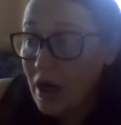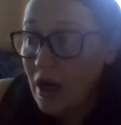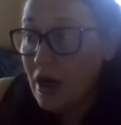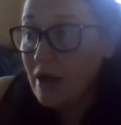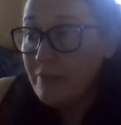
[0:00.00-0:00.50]

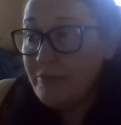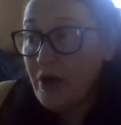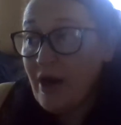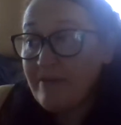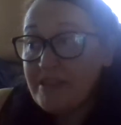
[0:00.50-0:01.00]
Um, they're
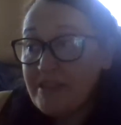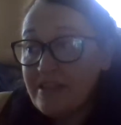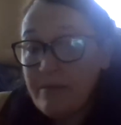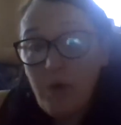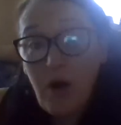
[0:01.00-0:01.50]
having the
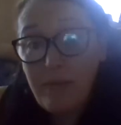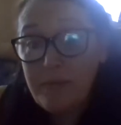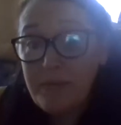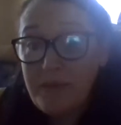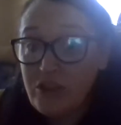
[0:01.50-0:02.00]
same
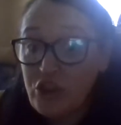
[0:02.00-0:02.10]
problem in